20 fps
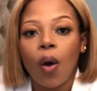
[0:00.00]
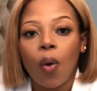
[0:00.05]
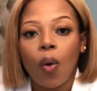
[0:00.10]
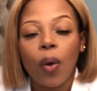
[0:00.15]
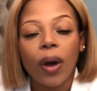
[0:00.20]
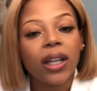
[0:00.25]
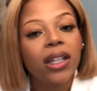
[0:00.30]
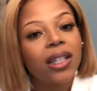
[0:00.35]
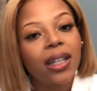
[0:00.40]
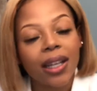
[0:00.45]

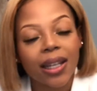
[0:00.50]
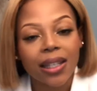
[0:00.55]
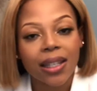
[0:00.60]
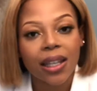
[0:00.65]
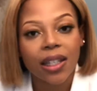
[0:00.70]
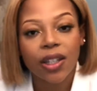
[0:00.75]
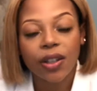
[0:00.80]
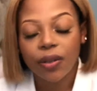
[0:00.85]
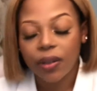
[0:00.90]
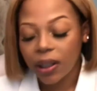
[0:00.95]
which is
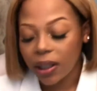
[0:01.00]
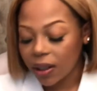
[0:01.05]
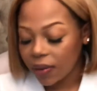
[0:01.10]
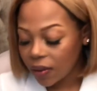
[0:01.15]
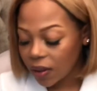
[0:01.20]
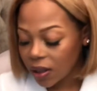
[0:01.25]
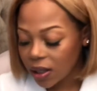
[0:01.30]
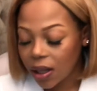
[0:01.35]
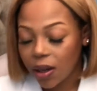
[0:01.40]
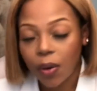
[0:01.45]
such a relief
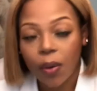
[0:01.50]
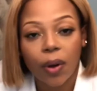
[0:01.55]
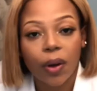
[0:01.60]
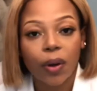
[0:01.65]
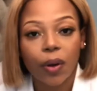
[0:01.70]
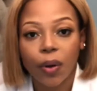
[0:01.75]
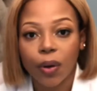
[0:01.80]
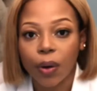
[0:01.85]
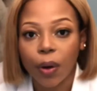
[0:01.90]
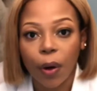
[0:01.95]
because I don't want to
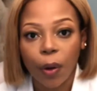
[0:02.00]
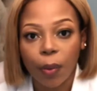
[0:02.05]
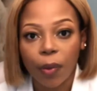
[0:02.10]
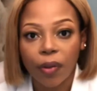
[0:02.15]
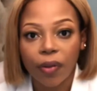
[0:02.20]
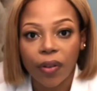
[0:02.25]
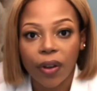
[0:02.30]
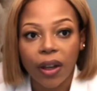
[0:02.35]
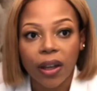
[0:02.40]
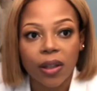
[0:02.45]
go to home
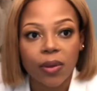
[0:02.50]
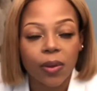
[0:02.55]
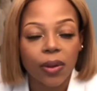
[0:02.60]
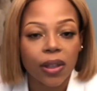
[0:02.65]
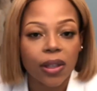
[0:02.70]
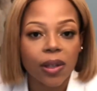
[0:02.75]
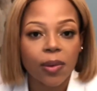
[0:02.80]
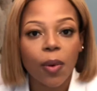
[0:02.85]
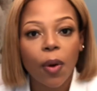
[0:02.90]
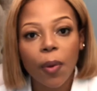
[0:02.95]
affairs with
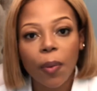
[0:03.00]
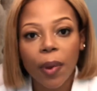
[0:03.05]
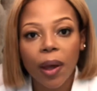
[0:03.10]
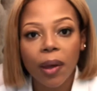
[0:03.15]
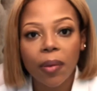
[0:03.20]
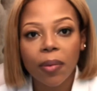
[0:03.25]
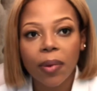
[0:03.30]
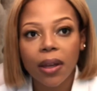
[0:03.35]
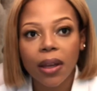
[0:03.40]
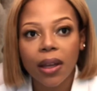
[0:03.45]
the small
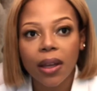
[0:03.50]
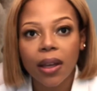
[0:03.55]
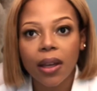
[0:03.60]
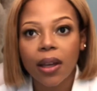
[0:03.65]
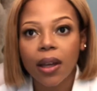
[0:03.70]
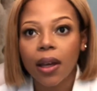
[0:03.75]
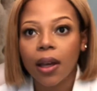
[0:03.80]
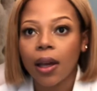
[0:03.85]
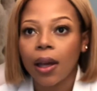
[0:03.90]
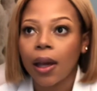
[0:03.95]

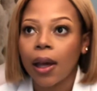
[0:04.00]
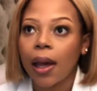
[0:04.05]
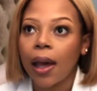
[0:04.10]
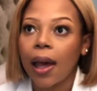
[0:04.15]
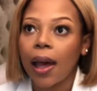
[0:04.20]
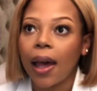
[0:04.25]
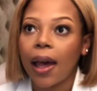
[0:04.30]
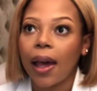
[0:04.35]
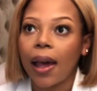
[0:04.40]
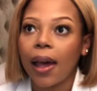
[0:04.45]
baby.
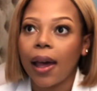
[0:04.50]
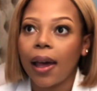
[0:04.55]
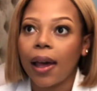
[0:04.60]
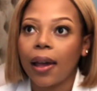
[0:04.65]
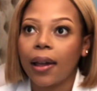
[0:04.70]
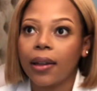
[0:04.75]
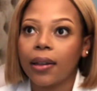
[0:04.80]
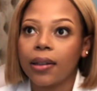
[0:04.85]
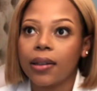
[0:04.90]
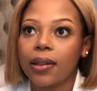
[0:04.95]

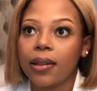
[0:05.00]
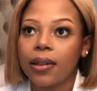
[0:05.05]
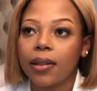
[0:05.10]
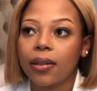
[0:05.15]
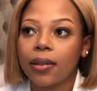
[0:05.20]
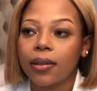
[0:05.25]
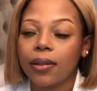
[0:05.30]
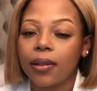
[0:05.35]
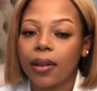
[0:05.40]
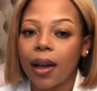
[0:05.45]
And
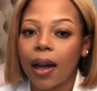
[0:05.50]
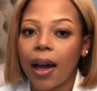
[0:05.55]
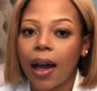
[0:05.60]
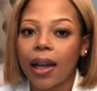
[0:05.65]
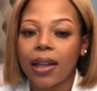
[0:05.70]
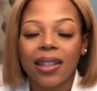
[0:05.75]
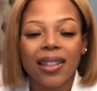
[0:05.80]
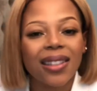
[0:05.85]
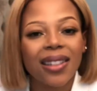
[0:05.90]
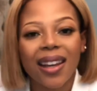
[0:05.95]
I
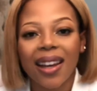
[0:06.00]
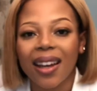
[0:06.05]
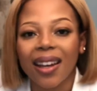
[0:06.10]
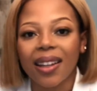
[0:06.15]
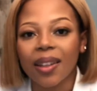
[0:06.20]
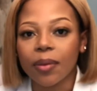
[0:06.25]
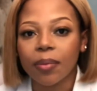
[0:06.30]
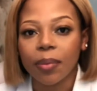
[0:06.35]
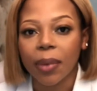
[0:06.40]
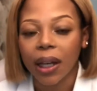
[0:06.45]
just
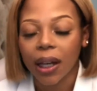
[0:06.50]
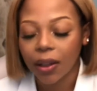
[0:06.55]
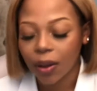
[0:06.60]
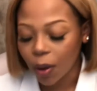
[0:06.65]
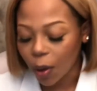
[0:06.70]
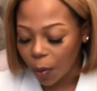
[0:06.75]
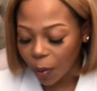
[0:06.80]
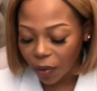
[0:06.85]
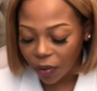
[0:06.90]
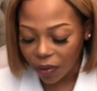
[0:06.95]
hate being at the
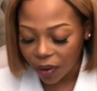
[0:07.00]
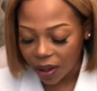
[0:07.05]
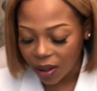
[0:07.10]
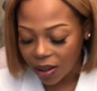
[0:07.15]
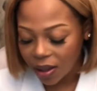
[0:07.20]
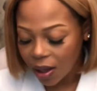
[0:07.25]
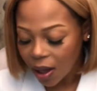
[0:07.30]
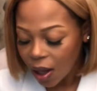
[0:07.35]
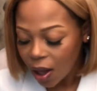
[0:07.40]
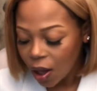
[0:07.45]
home
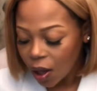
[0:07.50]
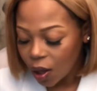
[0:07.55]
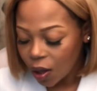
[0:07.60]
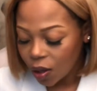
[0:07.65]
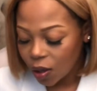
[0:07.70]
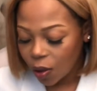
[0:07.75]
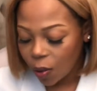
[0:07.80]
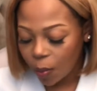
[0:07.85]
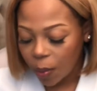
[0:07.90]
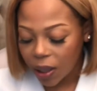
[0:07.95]
affairs.
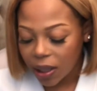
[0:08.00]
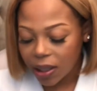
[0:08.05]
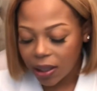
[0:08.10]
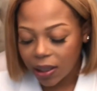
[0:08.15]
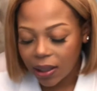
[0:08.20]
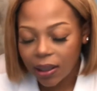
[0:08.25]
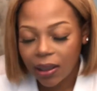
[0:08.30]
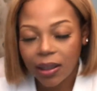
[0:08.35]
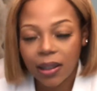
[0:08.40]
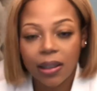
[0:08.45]
So
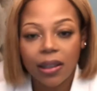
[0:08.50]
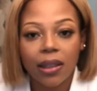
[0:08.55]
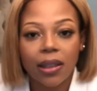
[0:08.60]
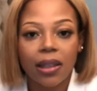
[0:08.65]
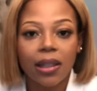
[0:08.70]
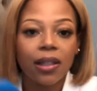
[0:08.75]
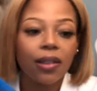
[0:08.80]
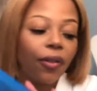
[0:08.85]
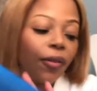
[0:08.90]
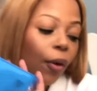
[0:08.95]
basically
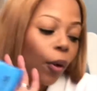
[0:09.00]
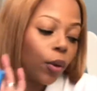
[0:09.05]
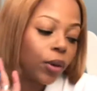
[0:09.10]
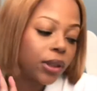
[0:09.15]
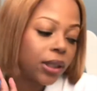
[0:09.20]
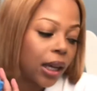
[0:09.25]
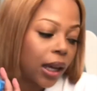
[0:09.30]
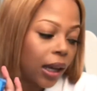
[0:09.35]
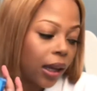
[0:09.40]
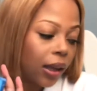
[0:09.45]
this
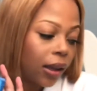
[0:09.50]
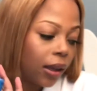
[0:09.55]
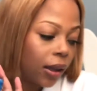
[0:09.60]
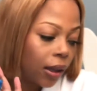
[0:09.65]
folder